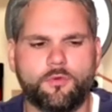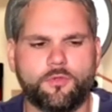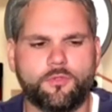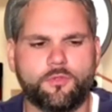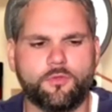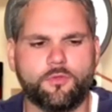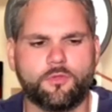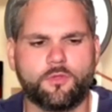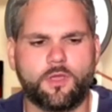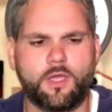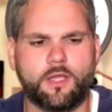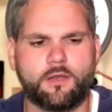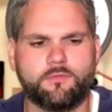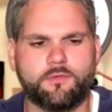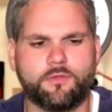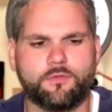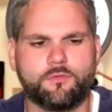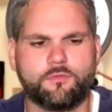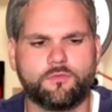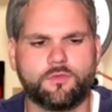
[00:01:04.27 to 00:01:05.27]
which is kind of
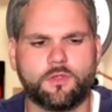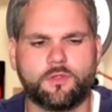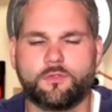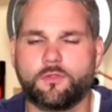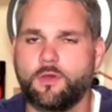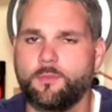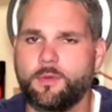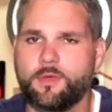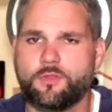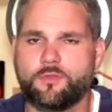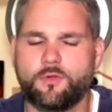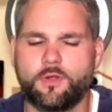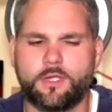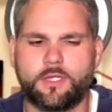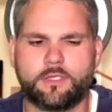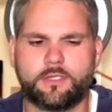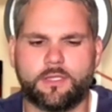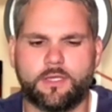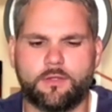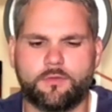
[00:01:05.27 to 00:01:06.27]
interesting. So I'll make sure I
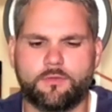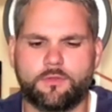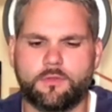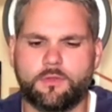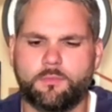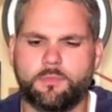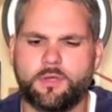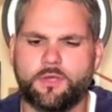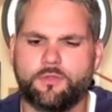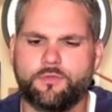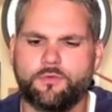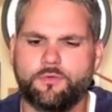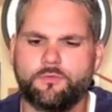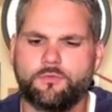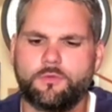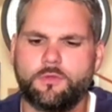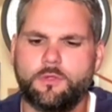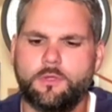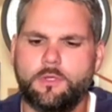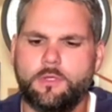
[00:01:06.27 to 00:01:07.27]
get those in the pictures.